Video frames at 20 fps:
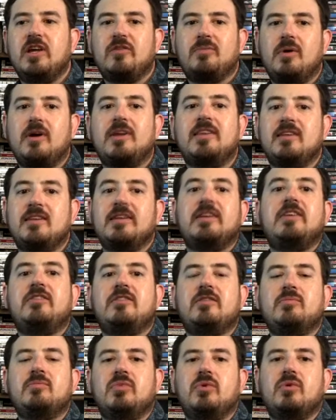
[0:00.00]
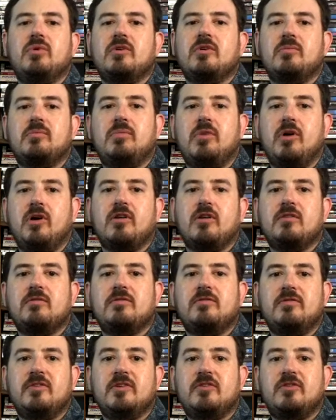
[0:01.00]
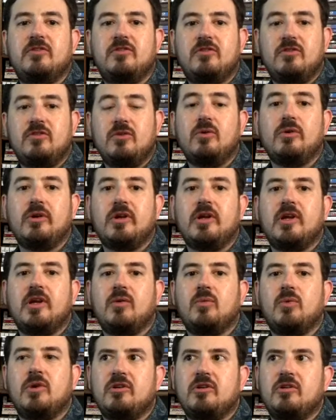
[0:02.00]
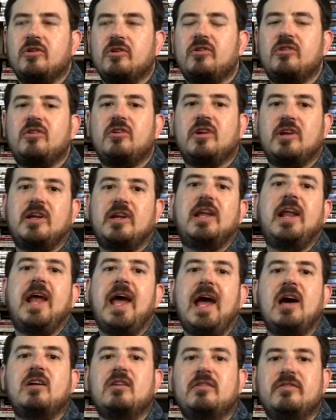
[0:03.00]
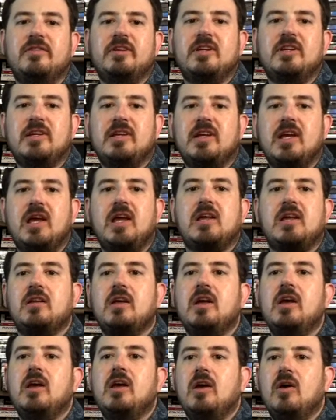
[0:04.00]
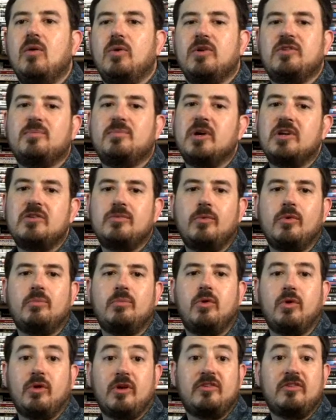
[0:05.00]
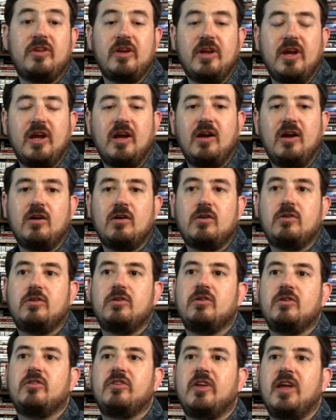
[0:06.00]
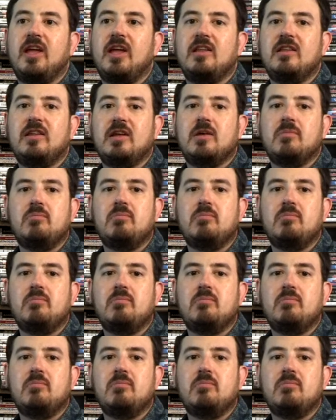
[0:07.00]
is probably the least important part of this story and what you're going to get out of it in the end. What's much more important is the characters and the